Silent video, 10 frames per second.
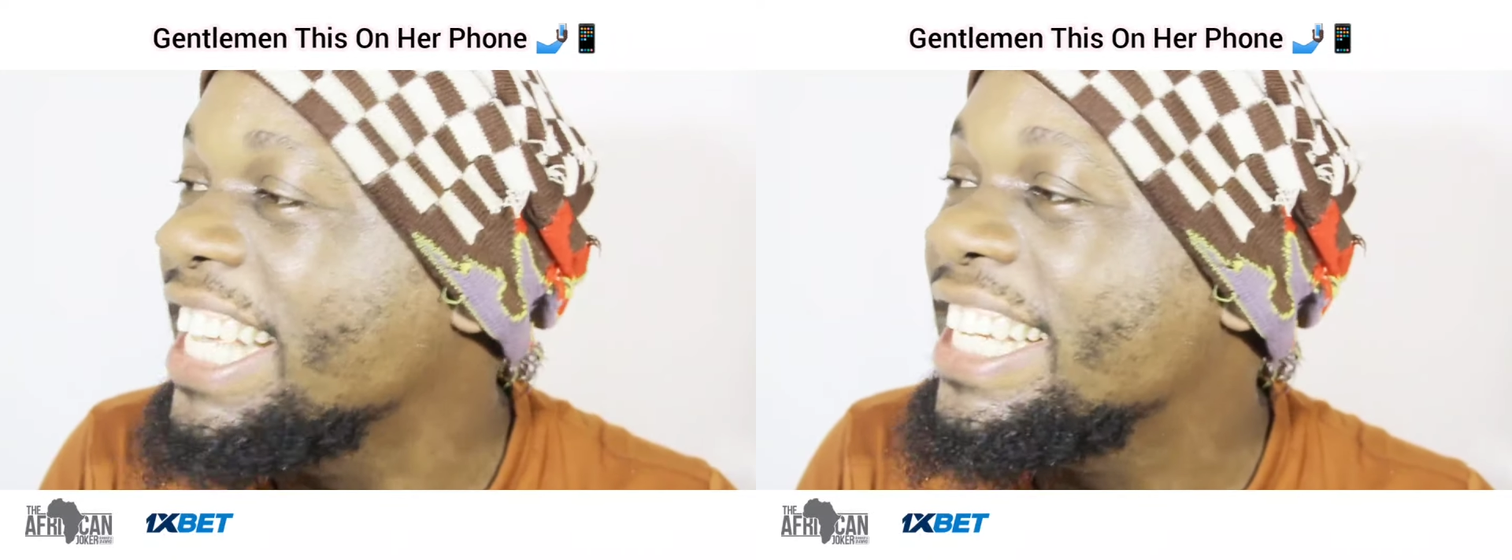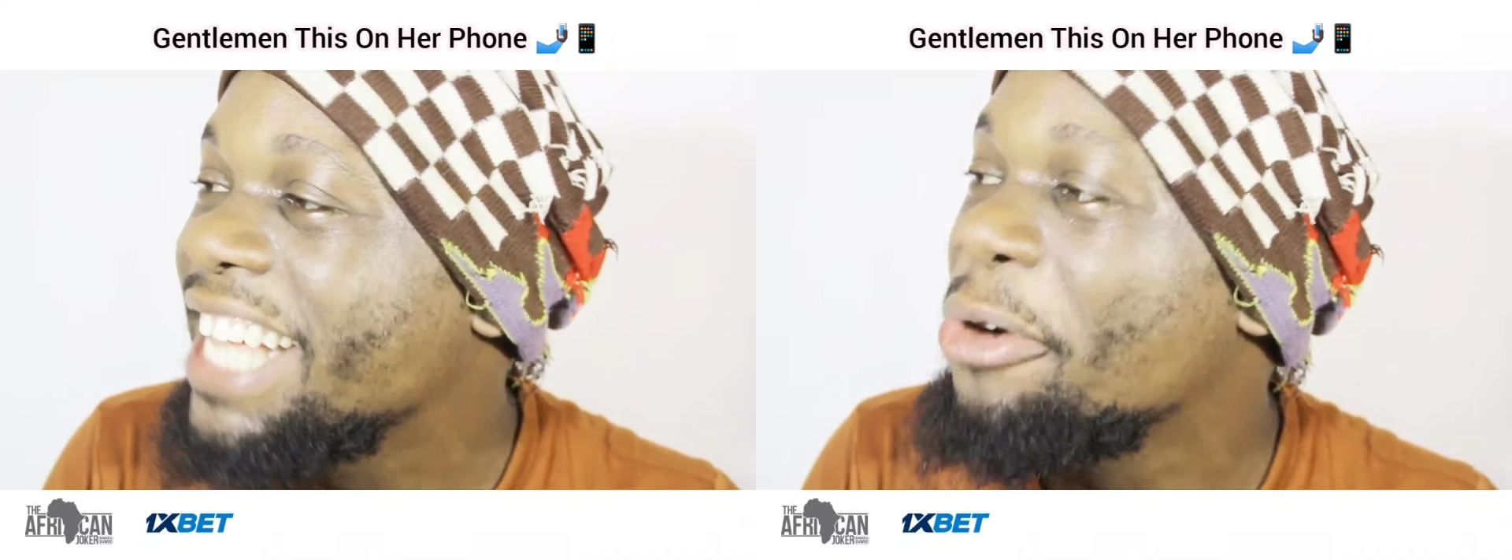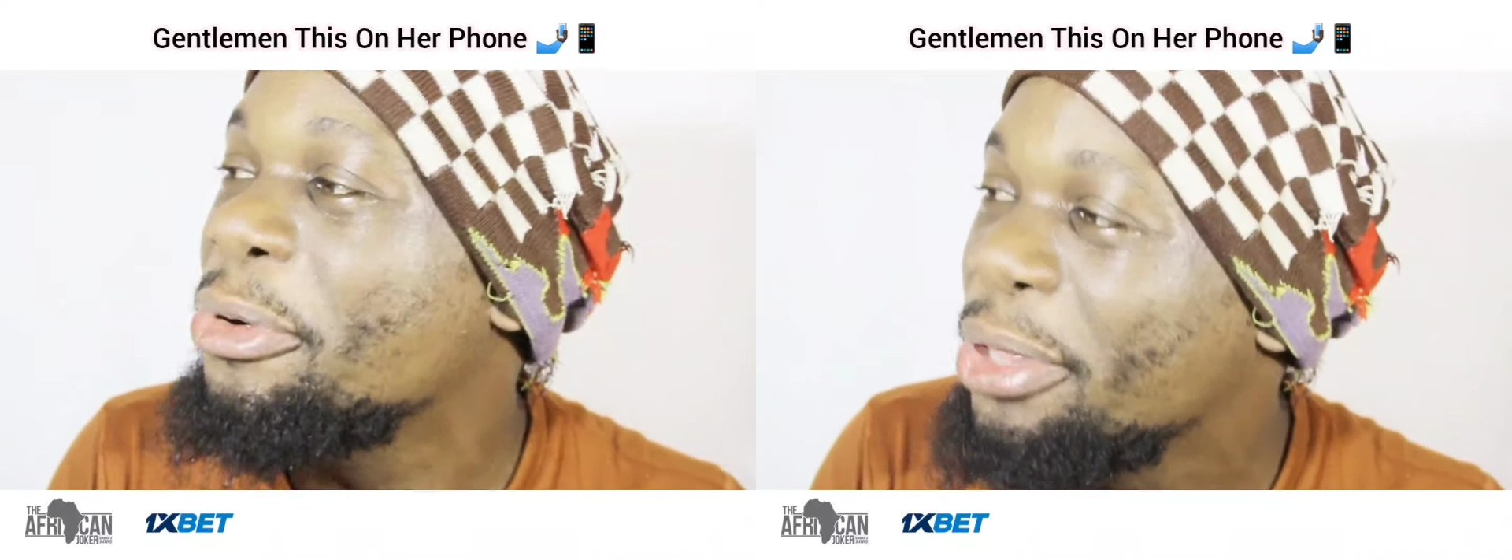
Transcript: a dull